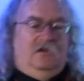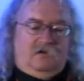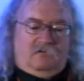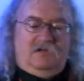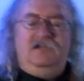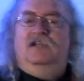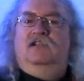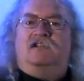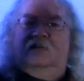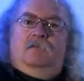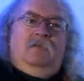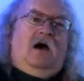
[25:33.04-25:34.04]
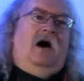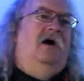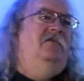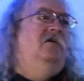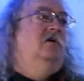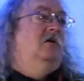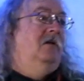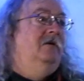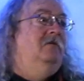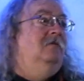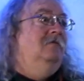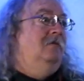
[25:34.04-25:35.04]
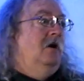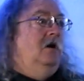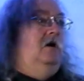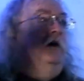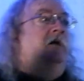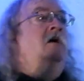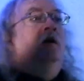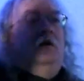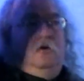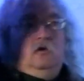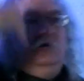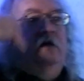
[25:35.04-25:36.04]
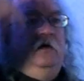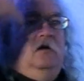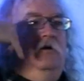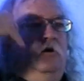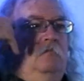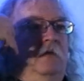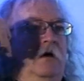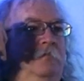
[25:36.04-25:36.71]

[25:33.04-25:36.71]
There isn't some other little guy looking at all my